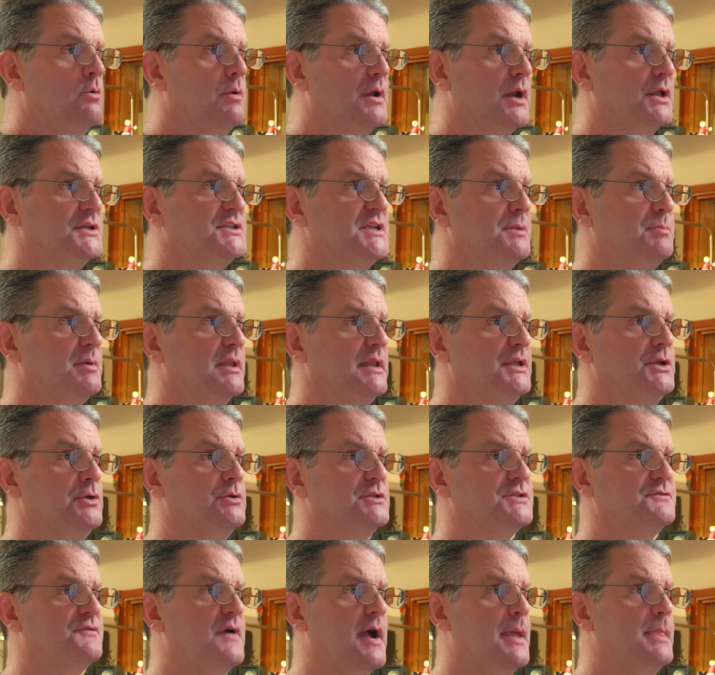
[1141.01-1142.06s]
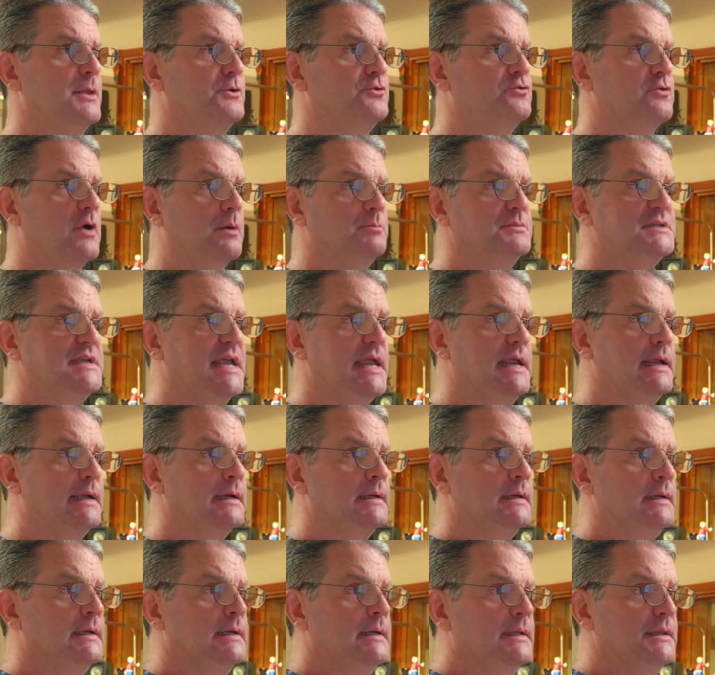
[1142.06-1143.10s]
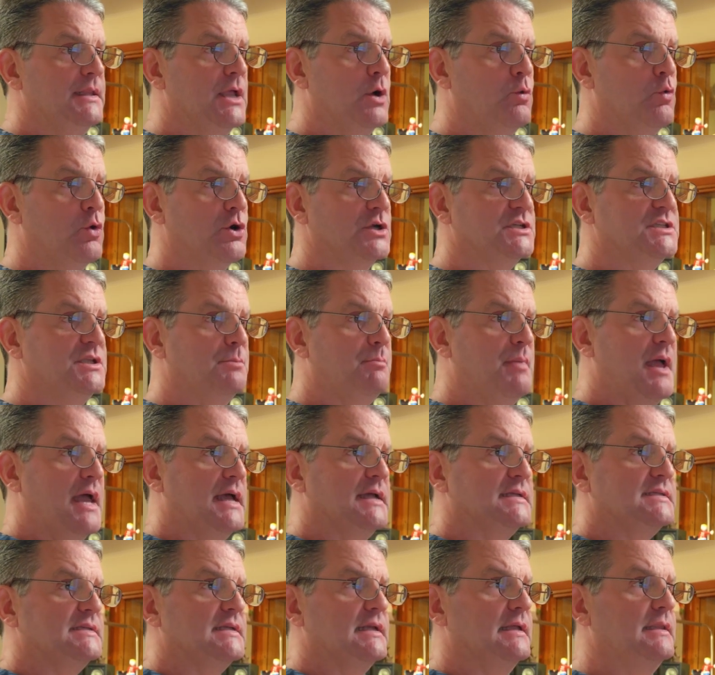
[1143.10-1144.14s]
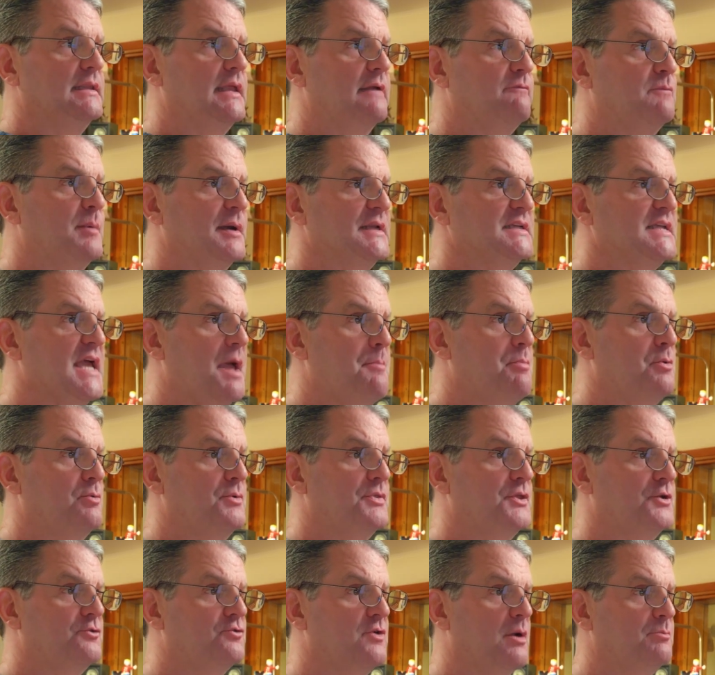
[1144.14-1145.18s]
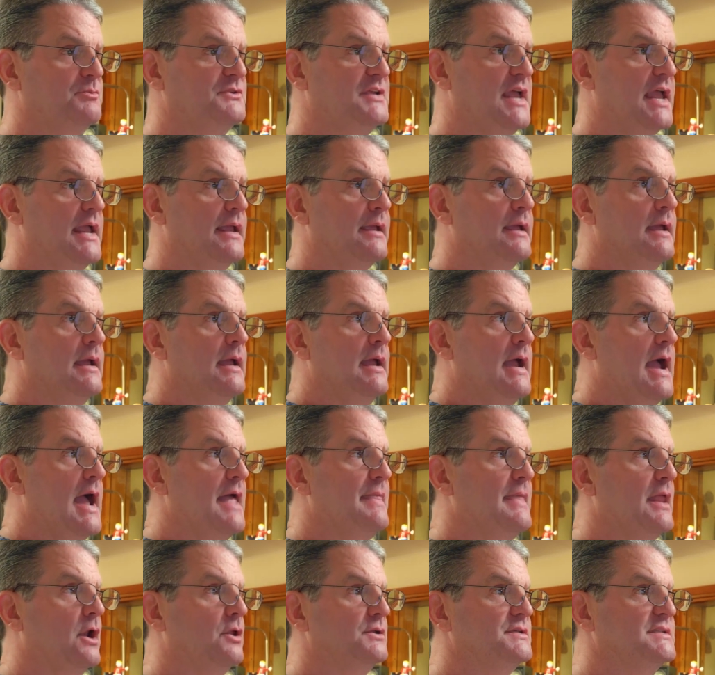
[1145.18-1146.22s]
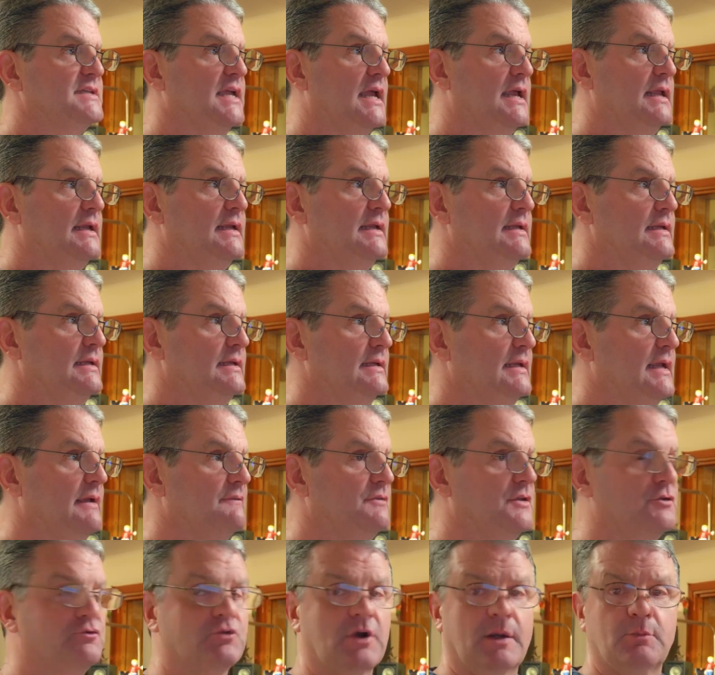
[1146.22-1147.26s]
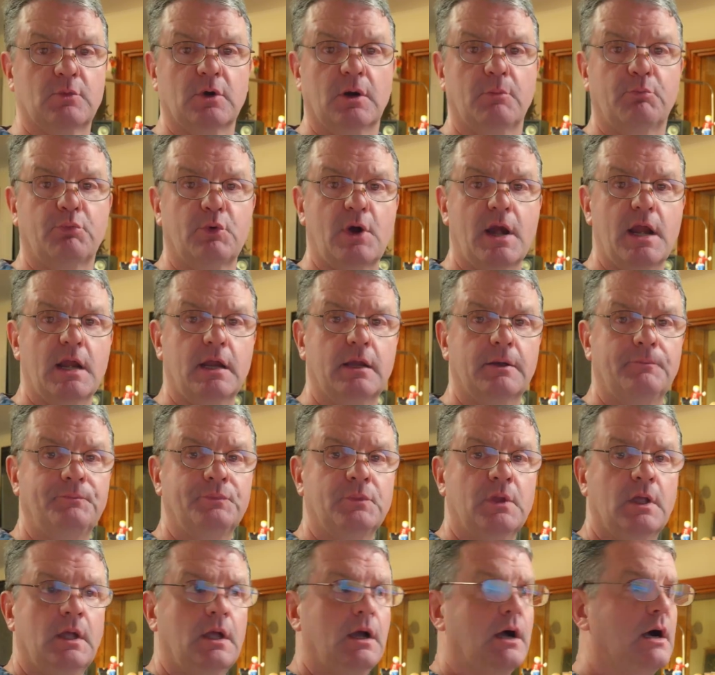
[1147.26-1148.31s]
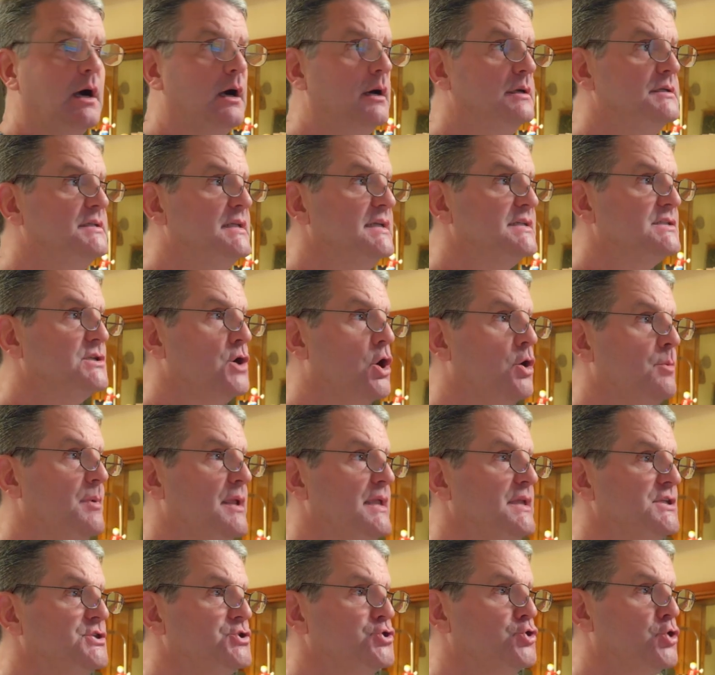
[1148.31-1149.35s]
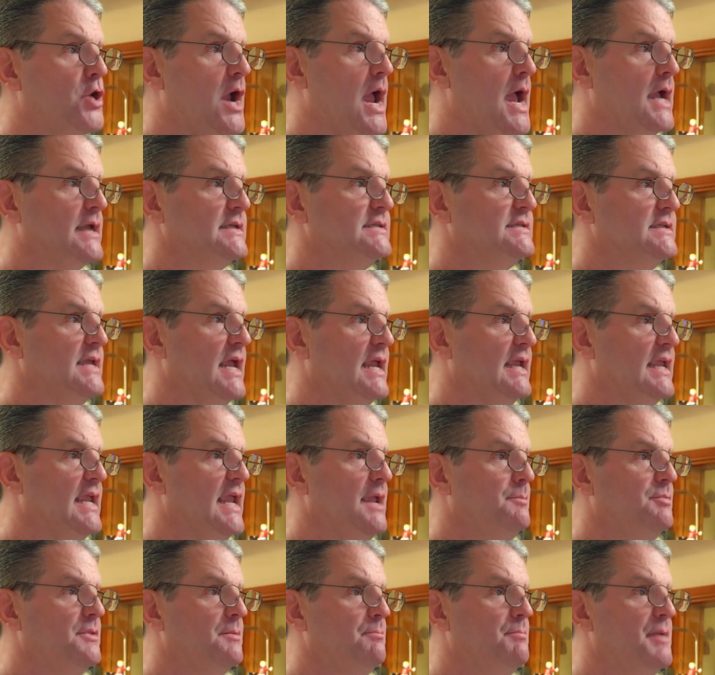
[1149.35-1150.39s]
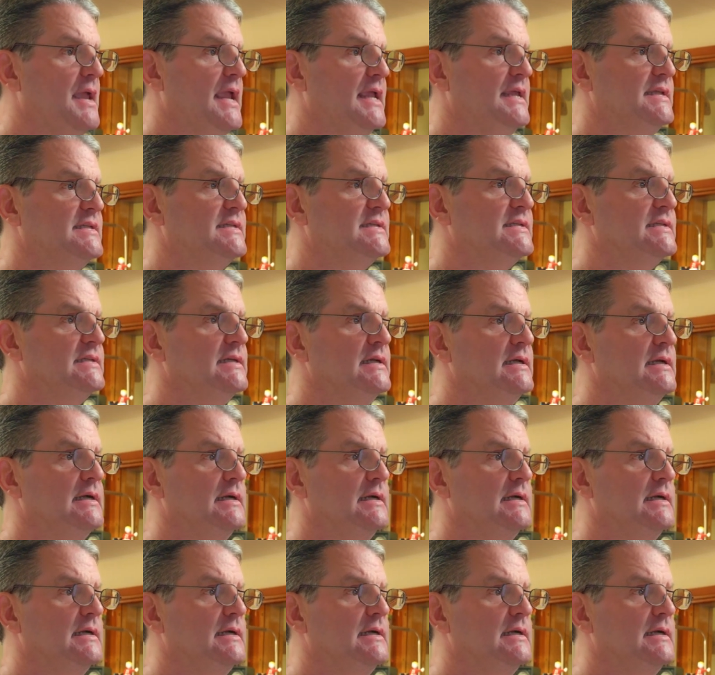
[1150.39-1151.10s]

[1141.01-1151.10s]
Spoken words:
what I'll typically do is find the drum take that works the best and everybody's happy with the drum take, and then I'll say give the drummer a break, disarm his tracks, and keep the bass